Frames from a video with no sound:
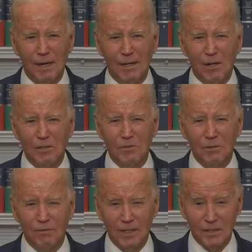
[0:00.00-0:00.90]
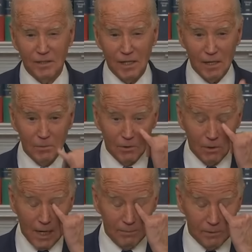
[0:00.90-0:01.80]
also inflicts terrible
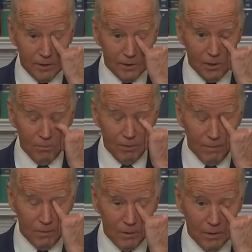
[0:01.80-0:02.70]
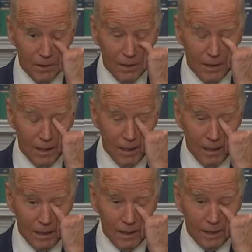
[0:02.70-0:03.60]
crimes on his own people.
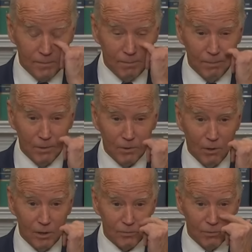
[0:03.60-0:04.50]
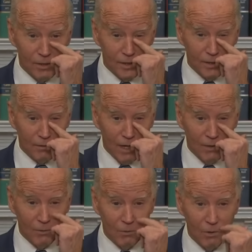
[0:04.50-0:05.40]
And as people across Russia and around
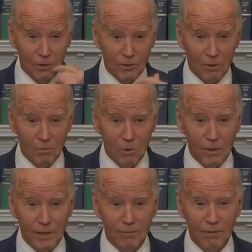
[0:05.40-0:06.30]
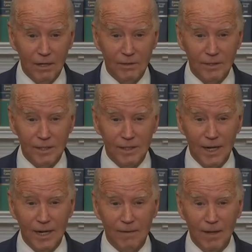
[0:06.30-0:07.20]
the world are mourning Navalny
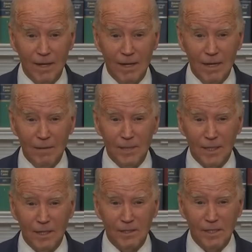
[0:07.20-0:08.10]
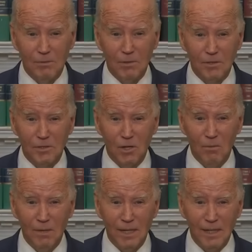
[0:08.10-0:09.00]
today, because he was so
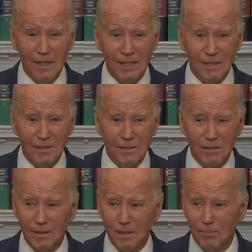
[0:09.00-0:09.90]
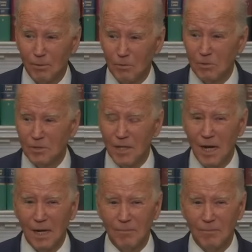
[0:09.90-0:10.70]
many things that Putin was not.